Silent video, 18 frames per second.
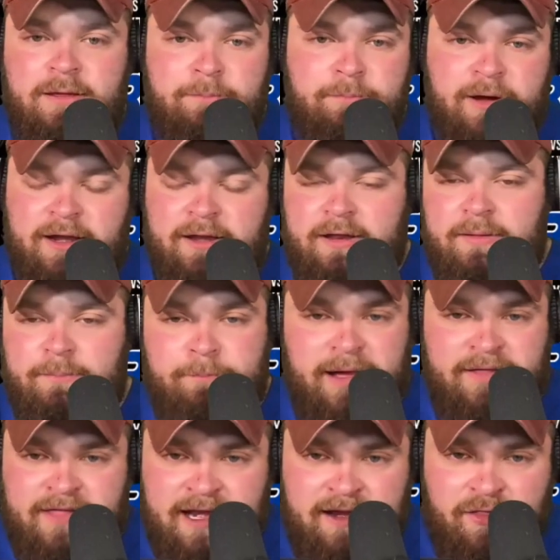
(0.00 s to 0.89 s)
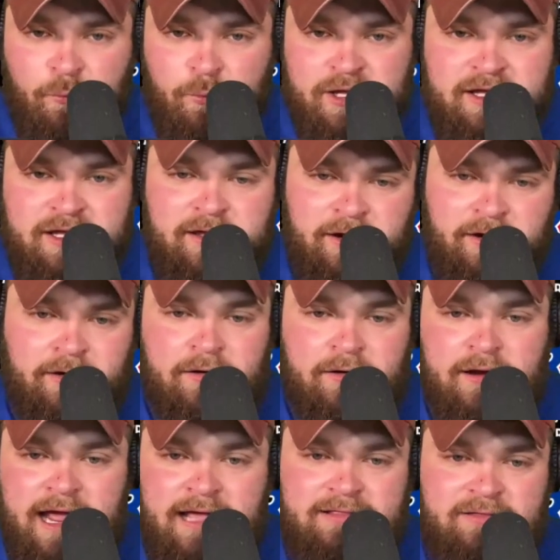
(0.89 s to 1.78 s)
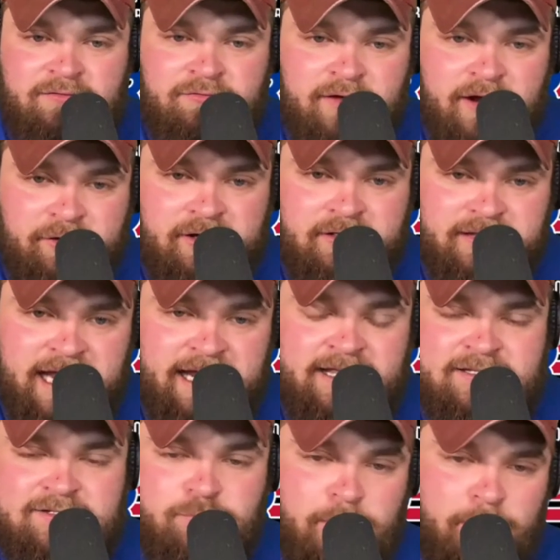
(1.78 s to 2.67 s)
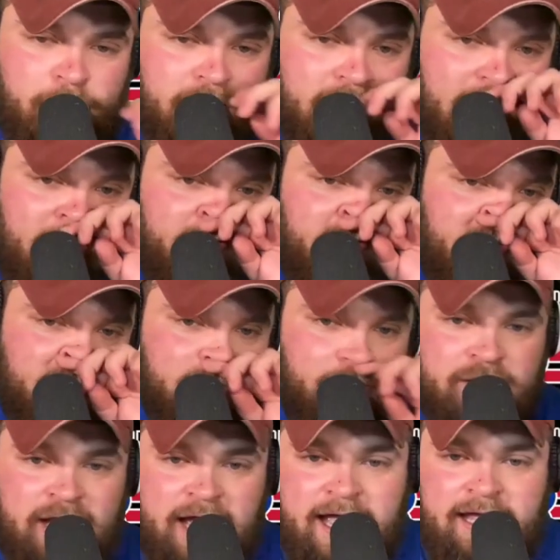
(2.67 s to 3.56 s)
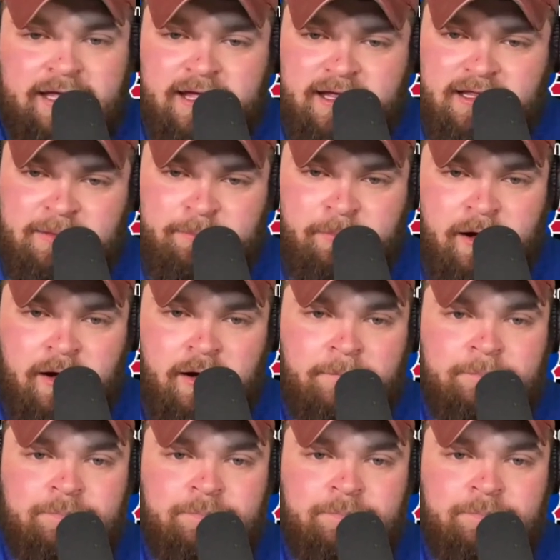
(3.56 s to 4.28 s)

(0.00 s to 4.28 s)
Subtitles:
But by the end of the week here, at the very latest, we will have a new guy kicking the ball